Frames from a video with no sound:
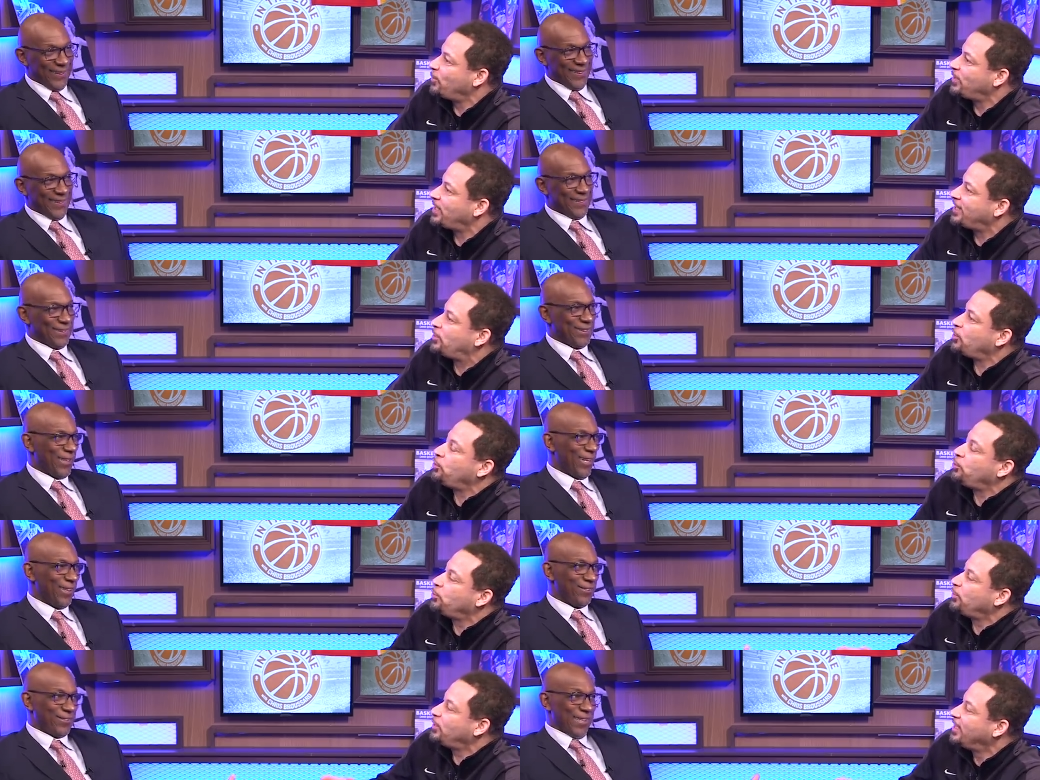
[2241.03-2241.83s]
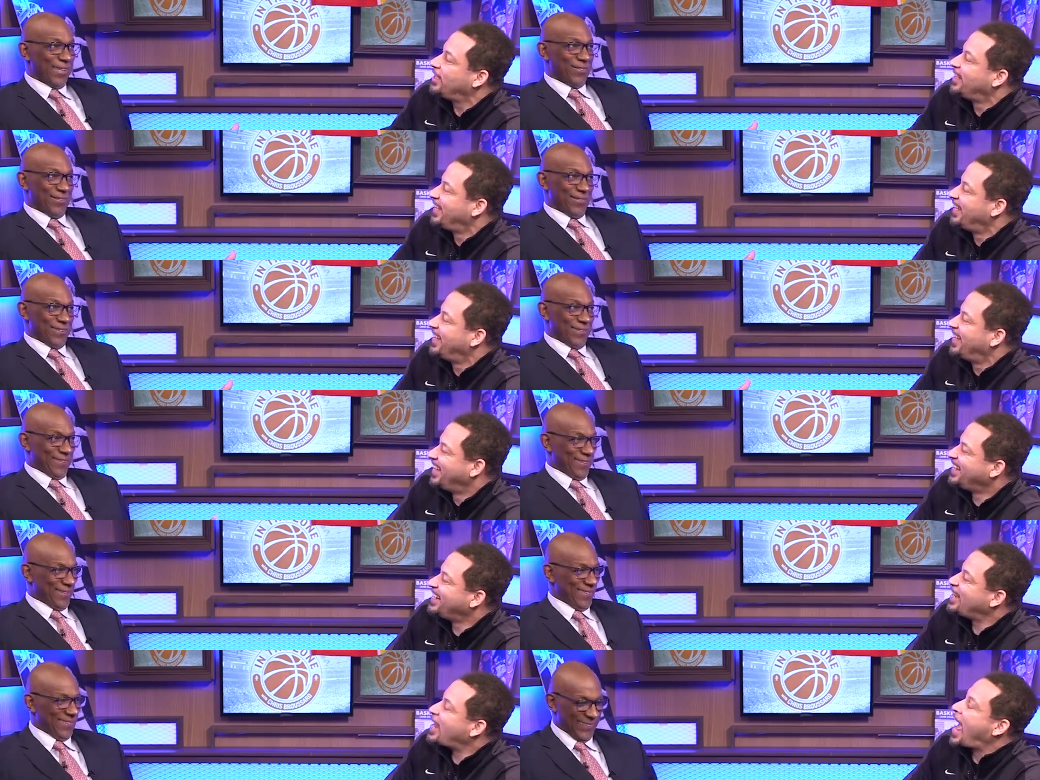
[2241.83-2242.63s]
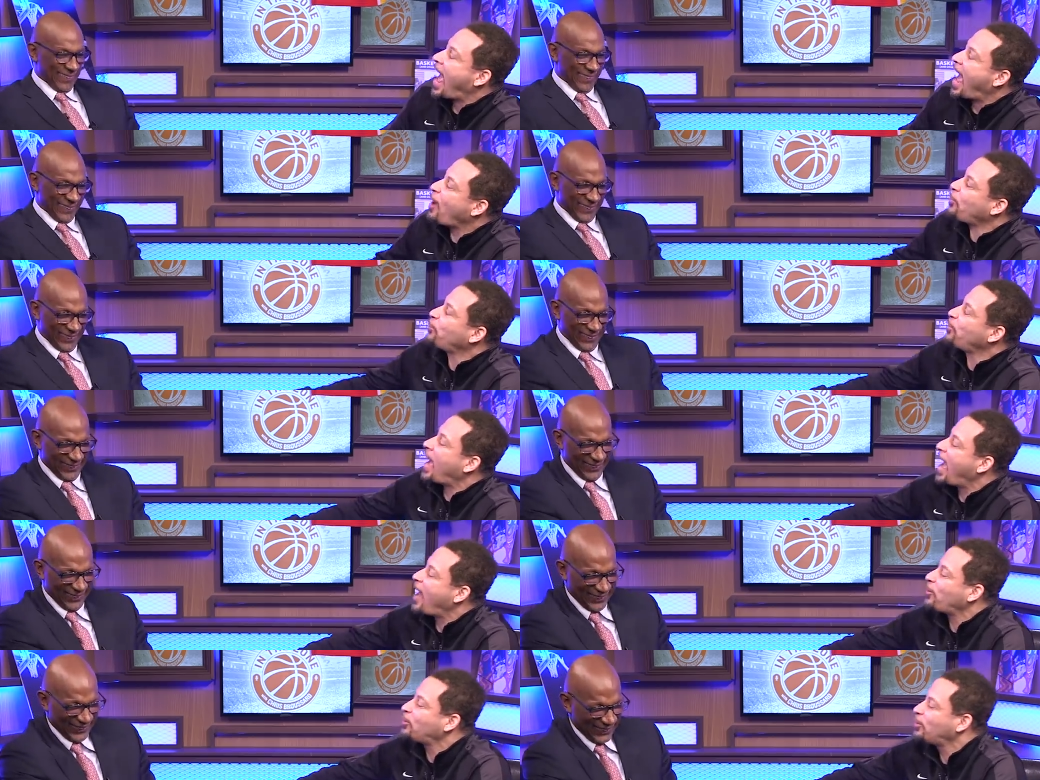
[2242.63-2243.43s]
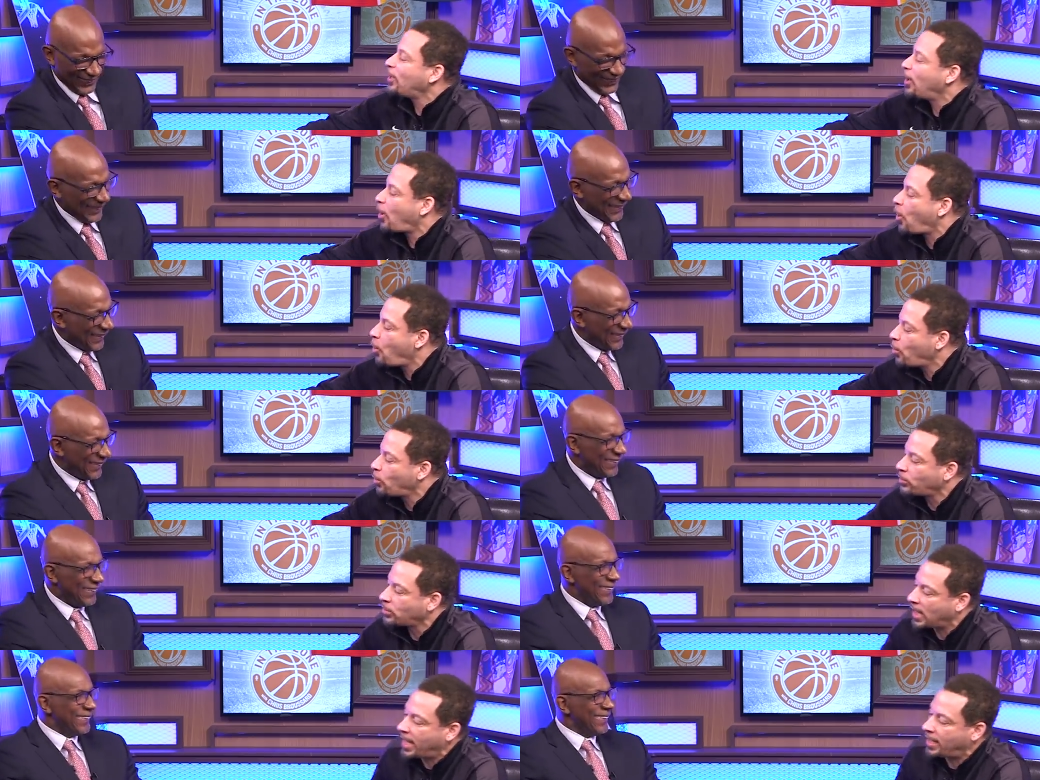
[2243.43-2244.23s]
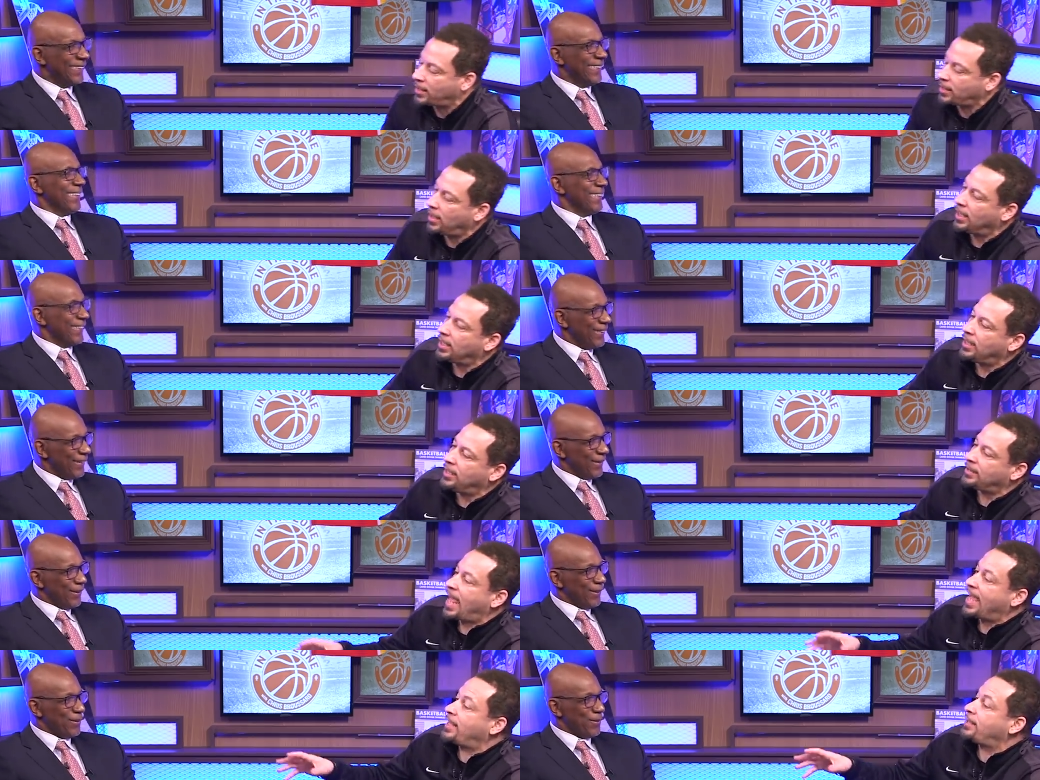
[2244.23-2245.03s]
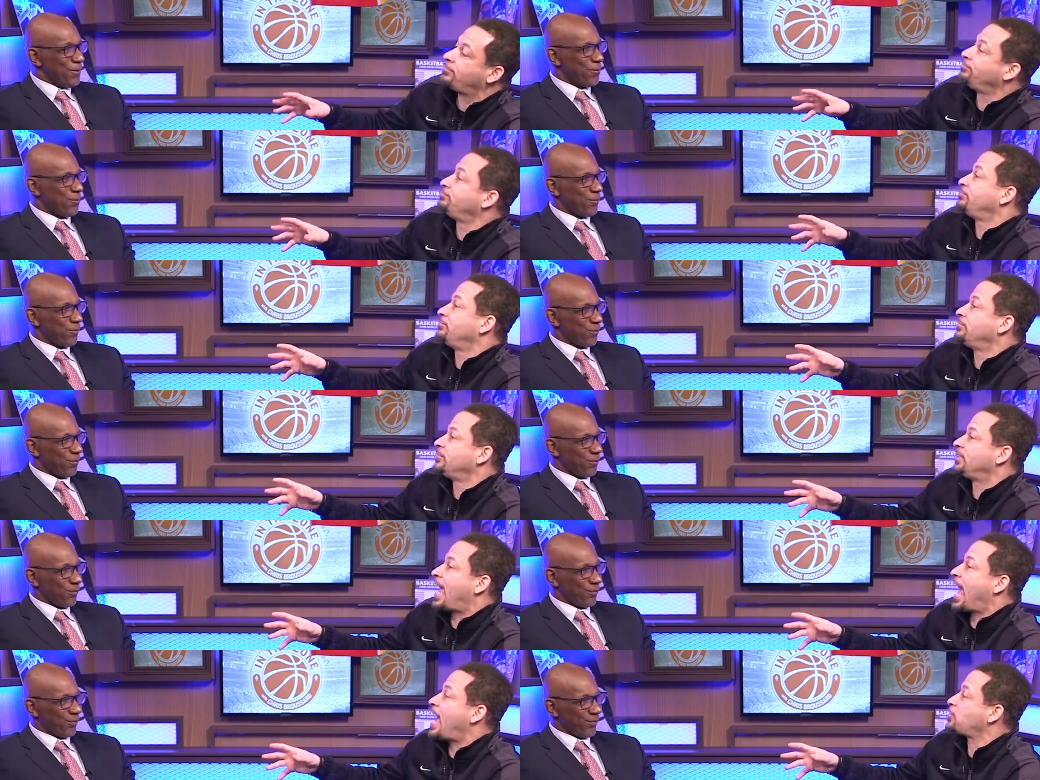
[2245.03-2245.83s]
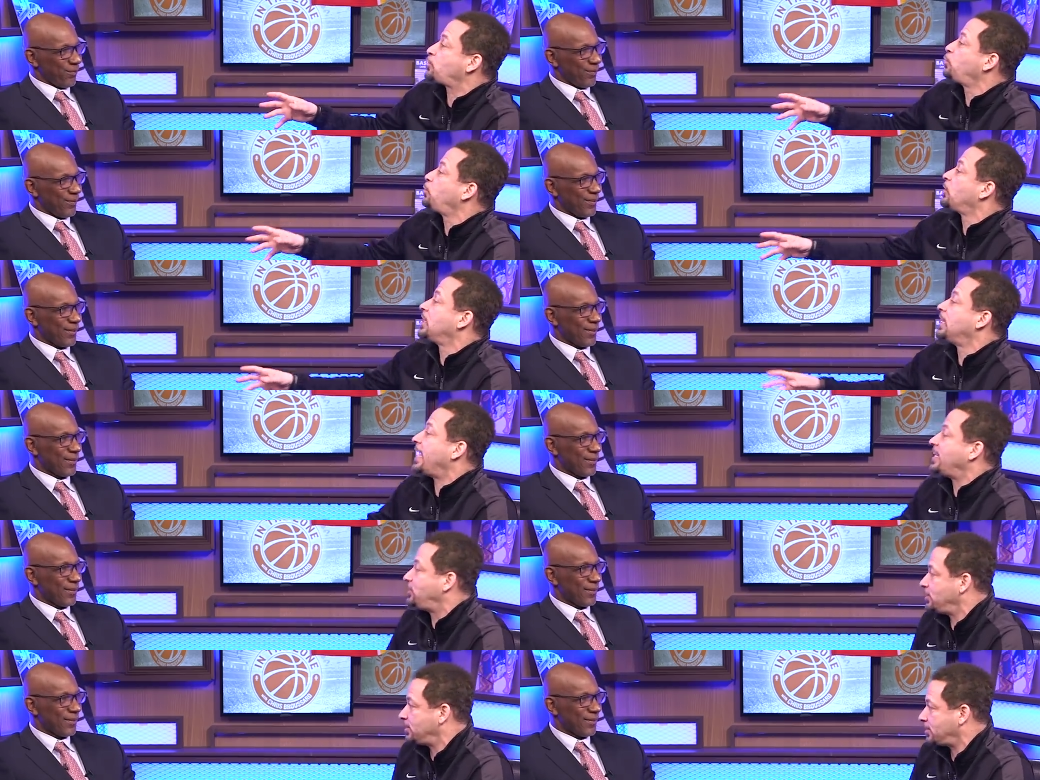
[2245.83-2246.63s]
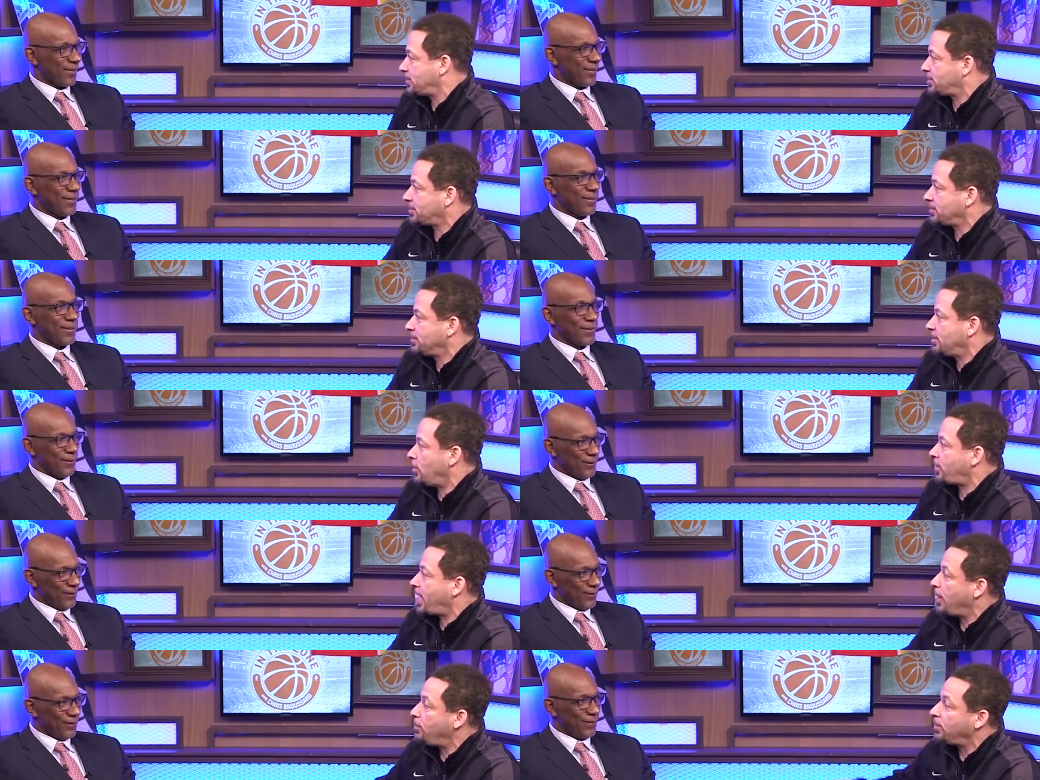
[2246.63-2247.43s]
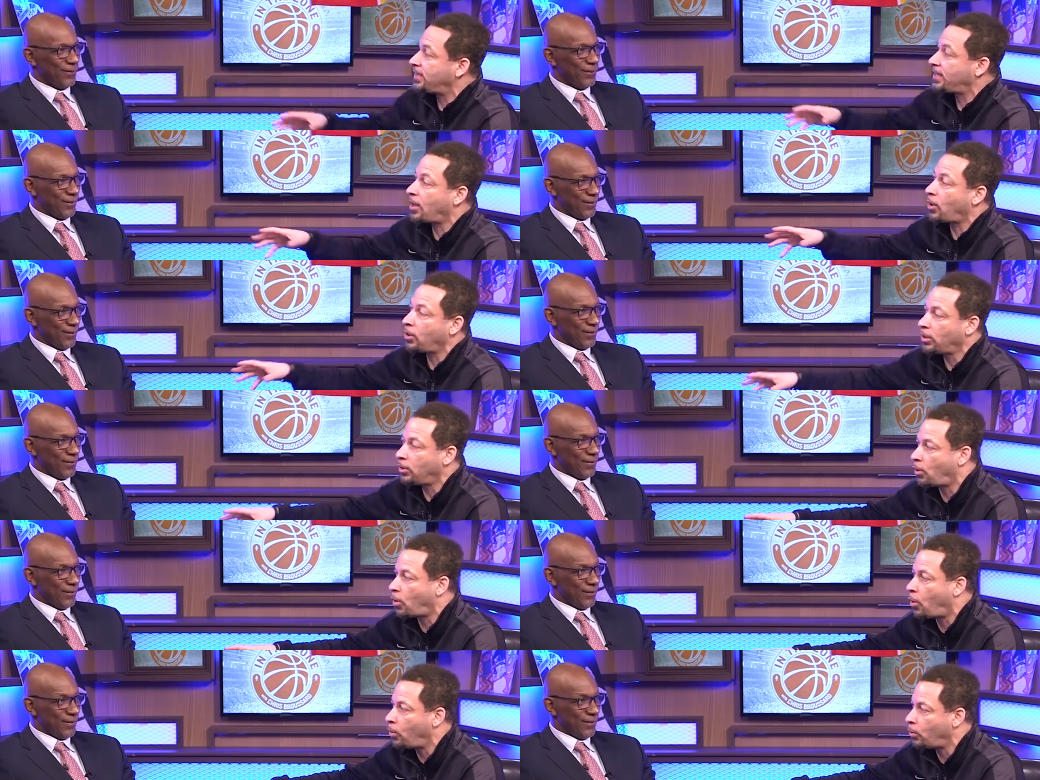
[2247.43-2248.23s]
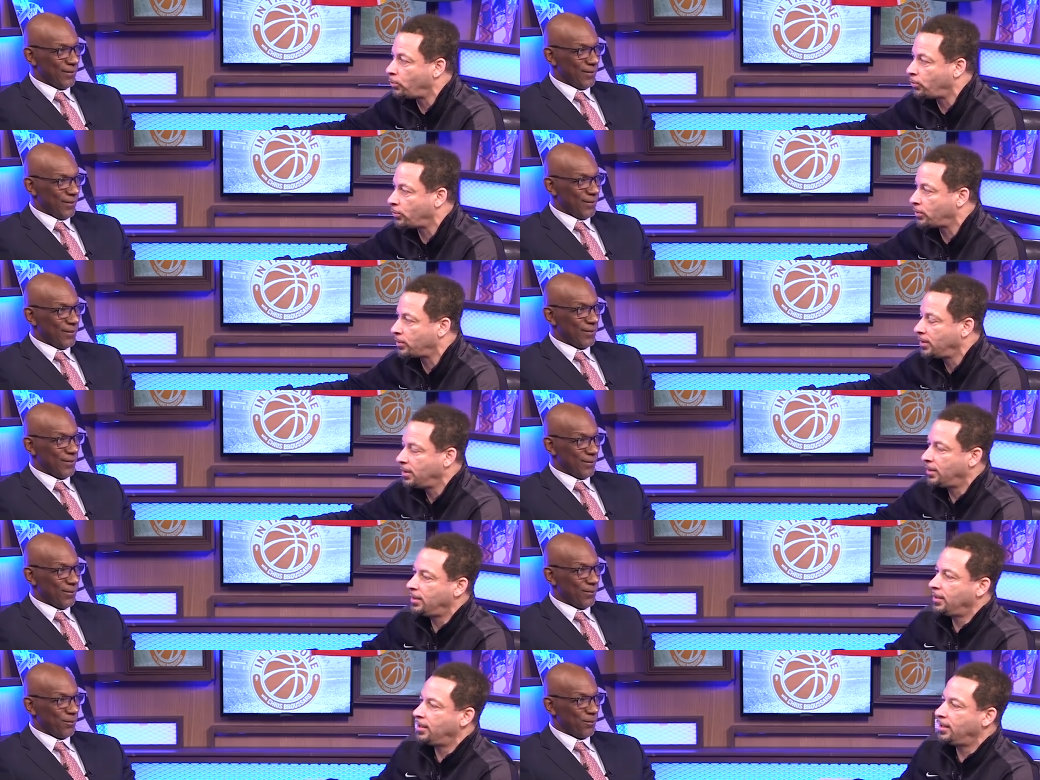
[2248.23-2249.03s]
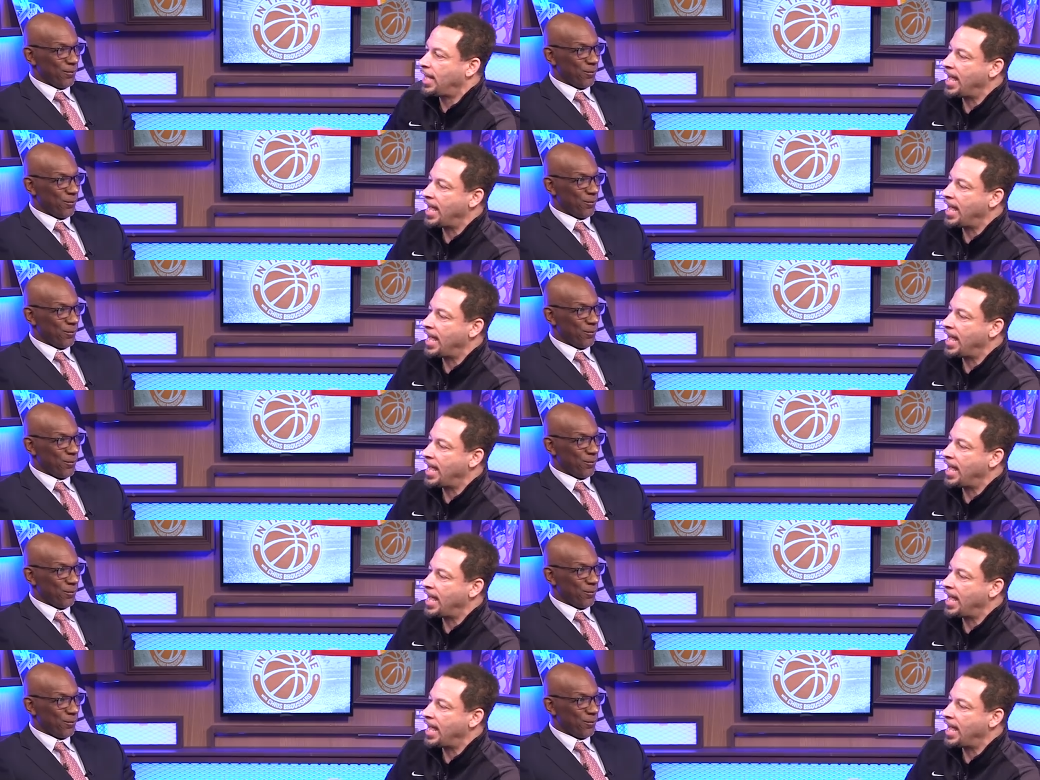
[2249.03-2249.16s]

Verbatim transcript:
Speaker 1: DeShawn you, Stevenson. How do how do the older like uh, like guys who were legends? Okay, but they're a little older. Uh-huh.